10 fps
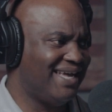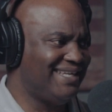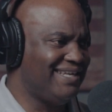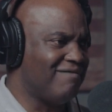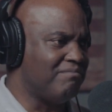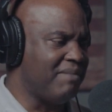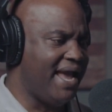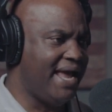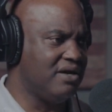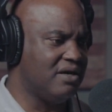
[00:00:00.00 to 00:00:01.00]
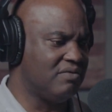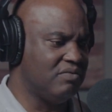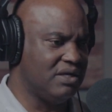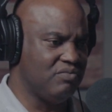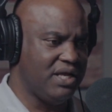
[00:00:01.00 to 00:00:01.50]
idea of manhood,
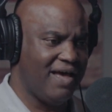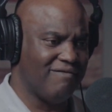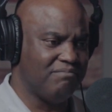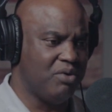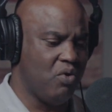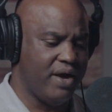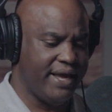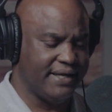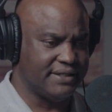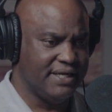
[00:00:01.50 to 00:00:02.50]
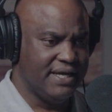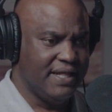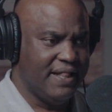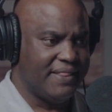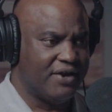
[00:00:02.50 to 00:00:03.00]
when we have boys
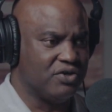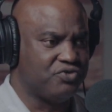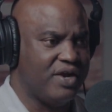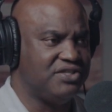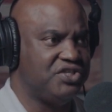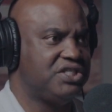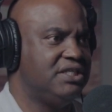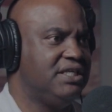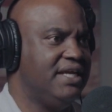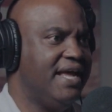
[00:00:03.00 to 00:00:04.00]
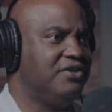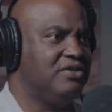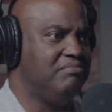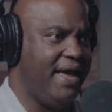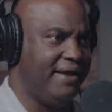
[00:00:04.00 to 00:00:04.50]
that are transitioning
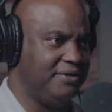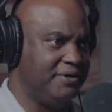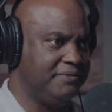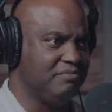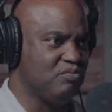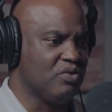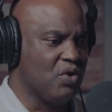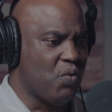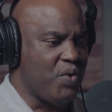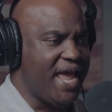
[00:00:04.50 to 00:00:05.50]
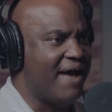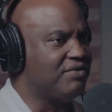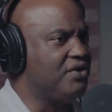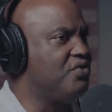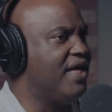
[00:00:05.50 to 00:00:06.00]
into manhood, we have
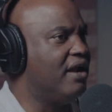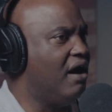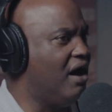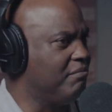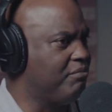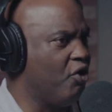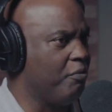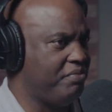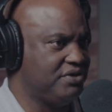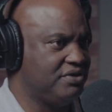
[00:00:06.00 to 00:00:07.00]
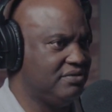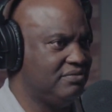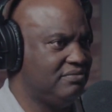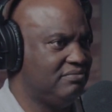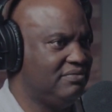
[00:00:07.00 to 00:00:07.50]
to do that on purpose.
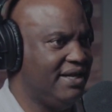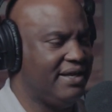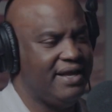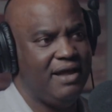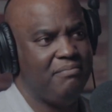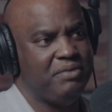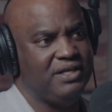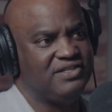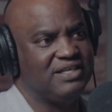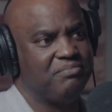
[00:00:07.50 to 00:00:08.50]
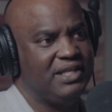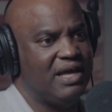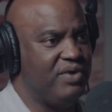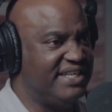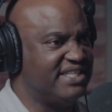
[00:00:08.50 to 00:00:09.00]
It can't be something
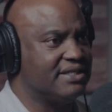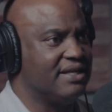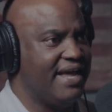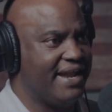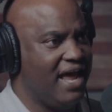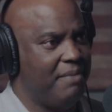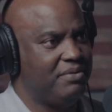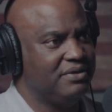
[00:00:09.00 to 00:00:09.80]
that we just let happen.